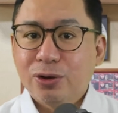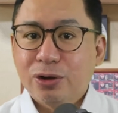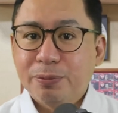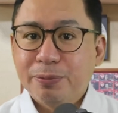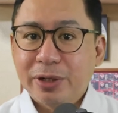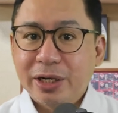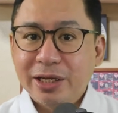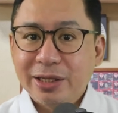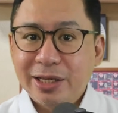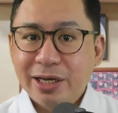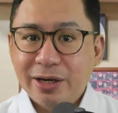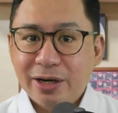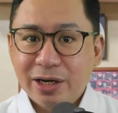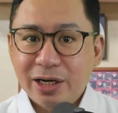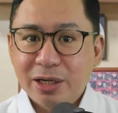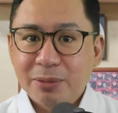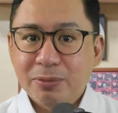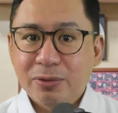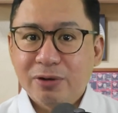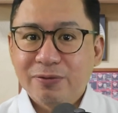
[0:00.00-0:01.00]
the operating
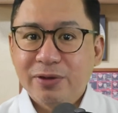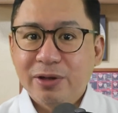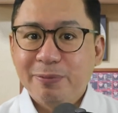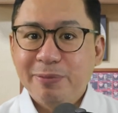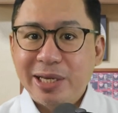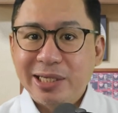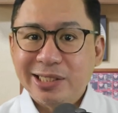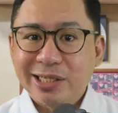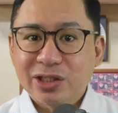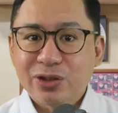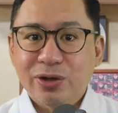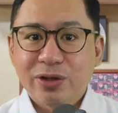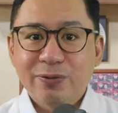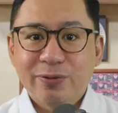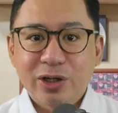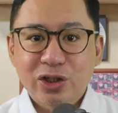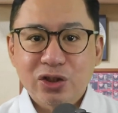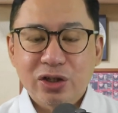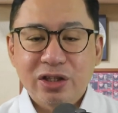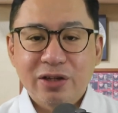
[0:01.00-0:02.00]
arm of the Bases
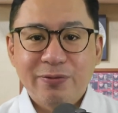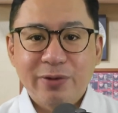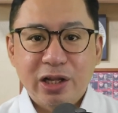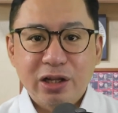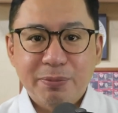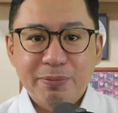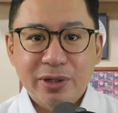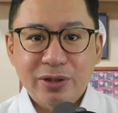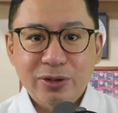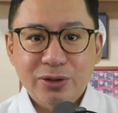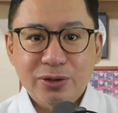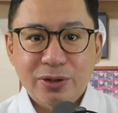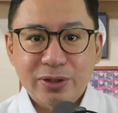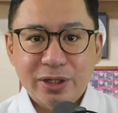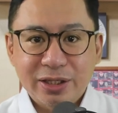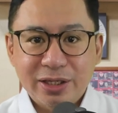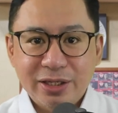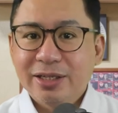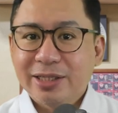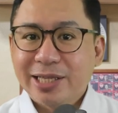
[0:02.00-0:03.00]
Conversion Development
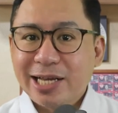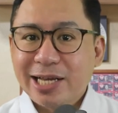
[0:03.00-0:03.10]
Authority,